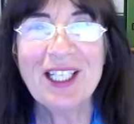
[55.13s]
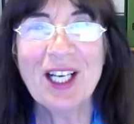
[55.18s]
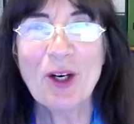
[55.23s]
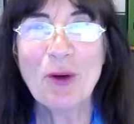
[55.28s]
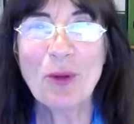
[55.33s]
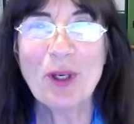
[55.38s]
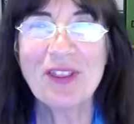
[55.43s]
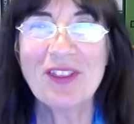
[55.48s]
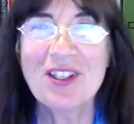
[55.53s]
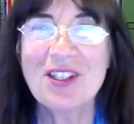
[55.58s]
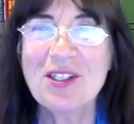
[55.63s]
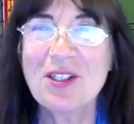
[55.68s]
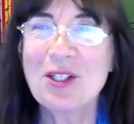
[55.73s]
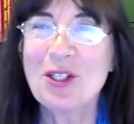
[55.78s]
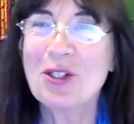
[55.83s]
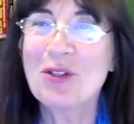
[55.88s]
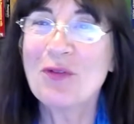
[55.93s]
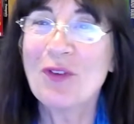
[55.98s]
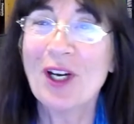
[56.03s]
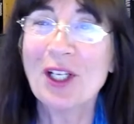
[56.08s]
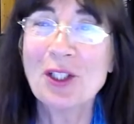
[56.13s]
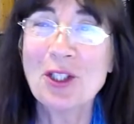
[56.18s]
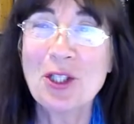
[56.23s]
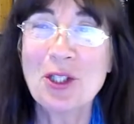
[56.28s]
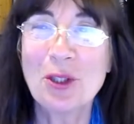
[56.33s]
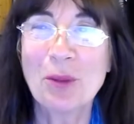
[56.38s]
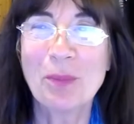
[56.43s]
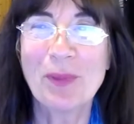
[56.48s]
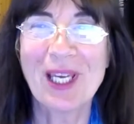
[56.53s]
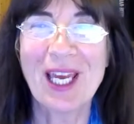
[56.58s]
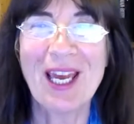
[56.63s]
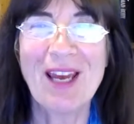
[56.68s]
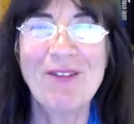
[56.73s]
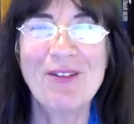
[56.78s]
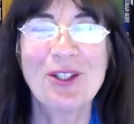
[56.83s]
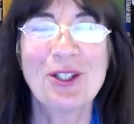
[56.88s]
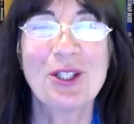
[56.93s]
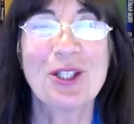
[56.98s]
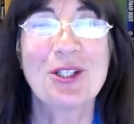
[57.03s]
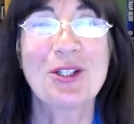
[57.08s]
what this dysfunctional
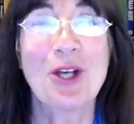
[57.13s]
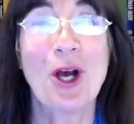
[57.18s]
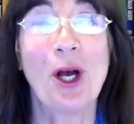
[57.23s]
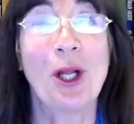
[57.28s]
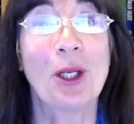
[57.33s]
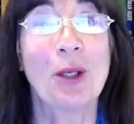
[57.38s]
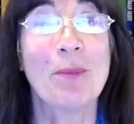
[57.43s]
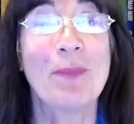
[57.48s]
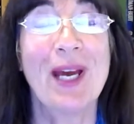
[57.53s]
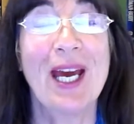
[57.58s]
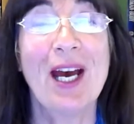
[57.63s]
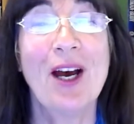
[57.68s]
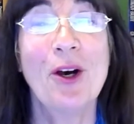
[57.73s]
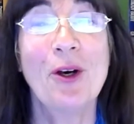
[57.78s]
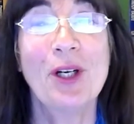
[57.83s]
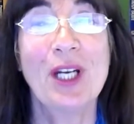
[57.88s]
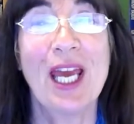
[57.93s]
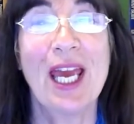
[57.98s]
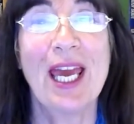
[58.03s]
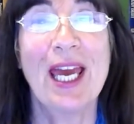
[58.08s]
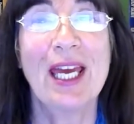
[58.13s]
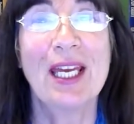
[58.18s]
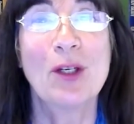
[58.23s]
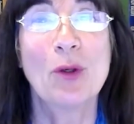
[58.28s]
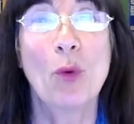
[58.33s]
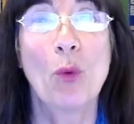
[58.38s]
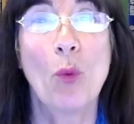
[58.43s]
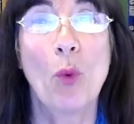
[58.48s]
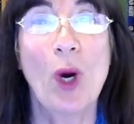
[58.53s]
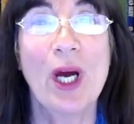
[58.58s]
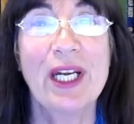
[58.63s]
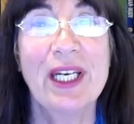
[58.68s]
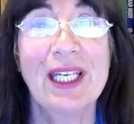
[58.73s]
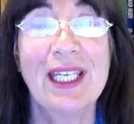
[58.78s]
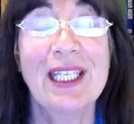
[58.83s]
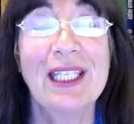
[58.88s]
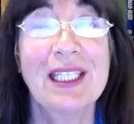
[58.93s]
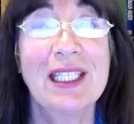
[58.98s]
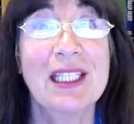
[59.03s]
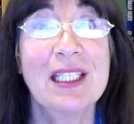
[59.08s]
behavior is all about and what
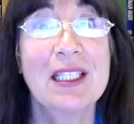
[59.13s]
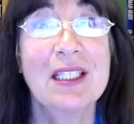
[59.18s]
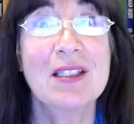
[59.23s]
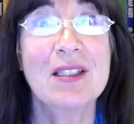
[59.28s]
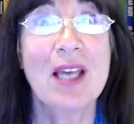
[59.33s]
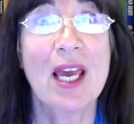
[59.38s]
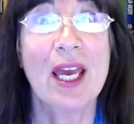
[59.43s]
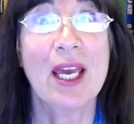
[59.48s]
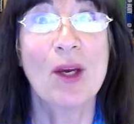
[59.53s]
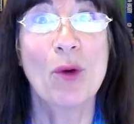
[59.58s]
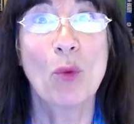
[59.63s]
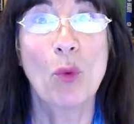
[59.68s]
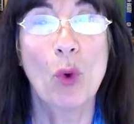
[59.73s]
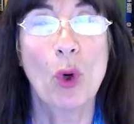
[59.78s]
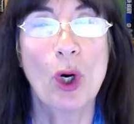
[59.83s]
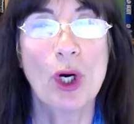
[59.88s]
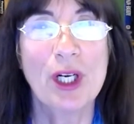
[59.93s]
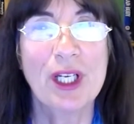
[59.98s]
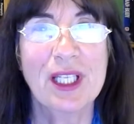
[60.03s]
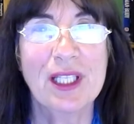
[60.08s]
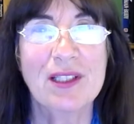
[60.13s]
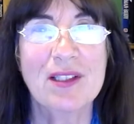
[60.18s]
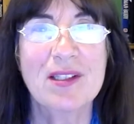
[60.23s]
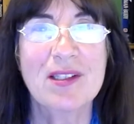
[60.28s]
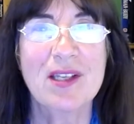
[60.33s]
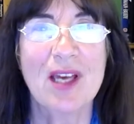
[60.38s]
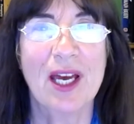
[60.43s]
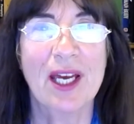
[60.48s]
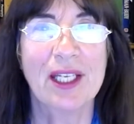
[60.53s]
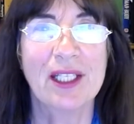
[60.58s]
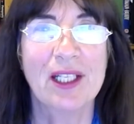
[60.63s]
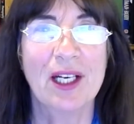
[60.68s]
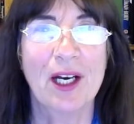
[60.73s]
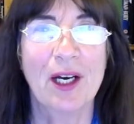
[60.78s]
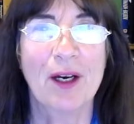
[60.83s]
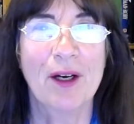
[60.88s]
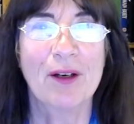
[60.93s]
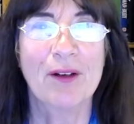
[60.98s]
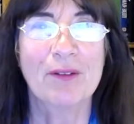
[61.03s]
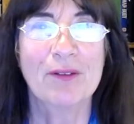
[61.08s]
it is a warning sign
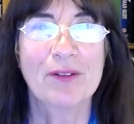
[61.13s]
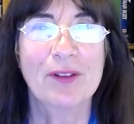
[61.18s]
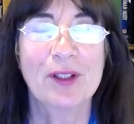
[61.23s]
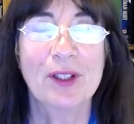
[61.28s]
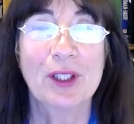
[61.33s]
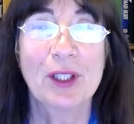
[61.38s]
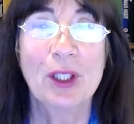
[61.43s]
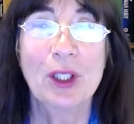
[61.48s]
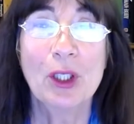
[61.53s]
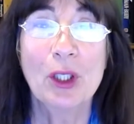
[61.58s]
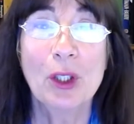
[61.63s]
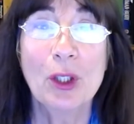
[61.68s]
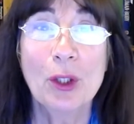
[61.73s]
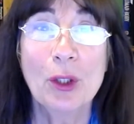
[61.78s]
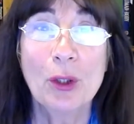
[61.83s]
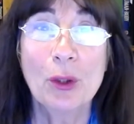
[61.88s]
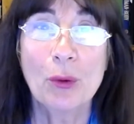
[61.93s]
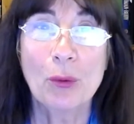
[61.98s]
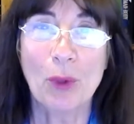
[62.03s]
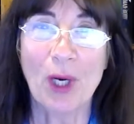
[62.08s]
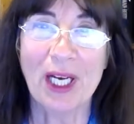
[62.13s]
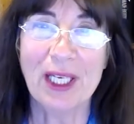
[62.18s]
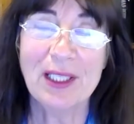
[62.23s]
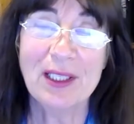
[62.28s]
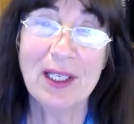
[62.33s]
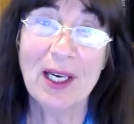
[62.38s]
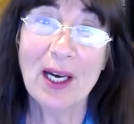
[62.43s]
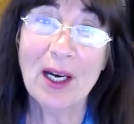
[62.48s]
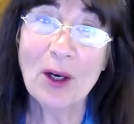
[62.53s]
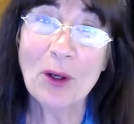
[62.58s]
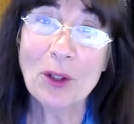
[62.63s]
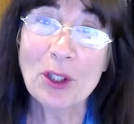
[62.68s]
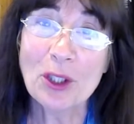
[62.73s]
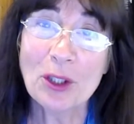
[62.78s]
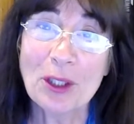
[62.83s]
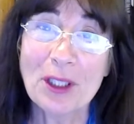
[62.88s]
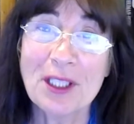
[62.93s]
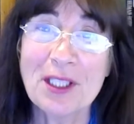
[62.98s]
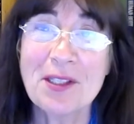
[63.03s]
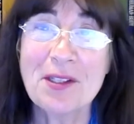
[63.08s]
of. Right now, you're
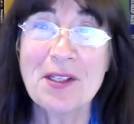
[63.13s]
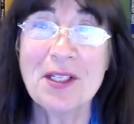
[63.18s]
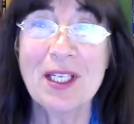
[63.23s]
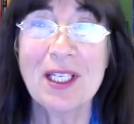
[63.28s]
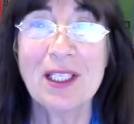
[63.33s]
listening to